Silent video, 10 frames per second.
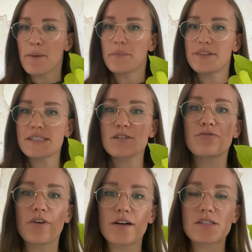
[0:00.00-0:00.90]
but this is the
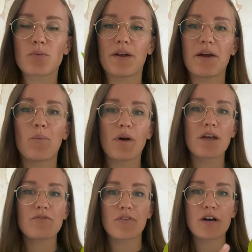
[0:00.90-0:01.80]
first one. And when
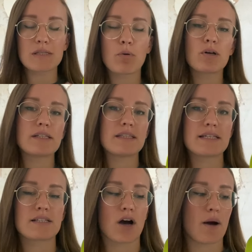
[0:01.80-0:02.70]
I first potted
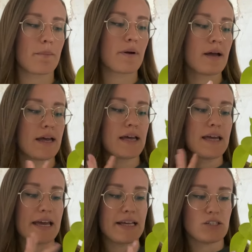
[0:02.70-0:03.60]
this up
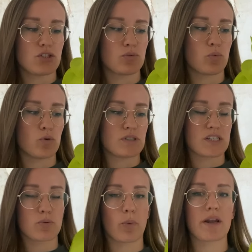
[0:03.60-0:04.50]
into water,
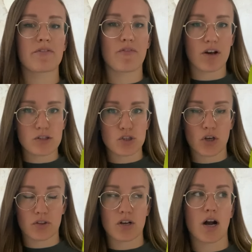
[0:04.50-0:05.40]
so when I first
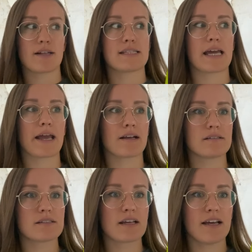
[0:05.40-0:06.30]
took the
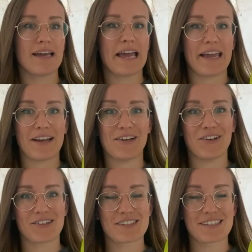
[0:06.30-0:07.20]
cuttings, it
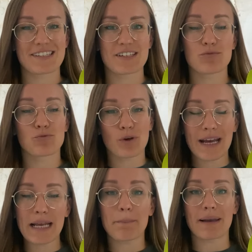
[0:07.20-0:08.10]
looked
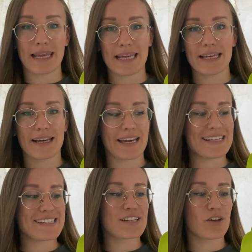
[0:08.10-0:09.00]
really bleak.
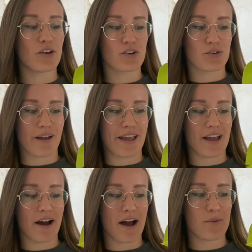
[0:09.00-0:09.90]
It didn't look
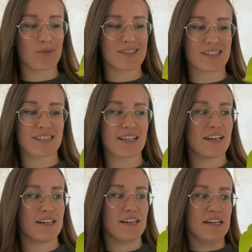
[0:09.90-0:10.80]
great. I was
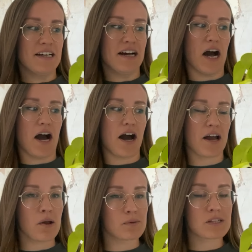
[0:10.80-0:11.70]

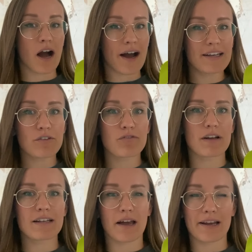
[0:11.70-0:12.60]
kind of
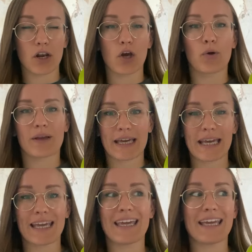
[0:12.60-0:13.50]
like
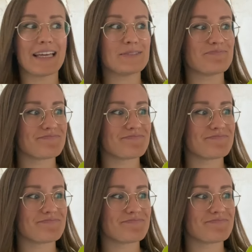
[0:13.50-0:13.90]
low-key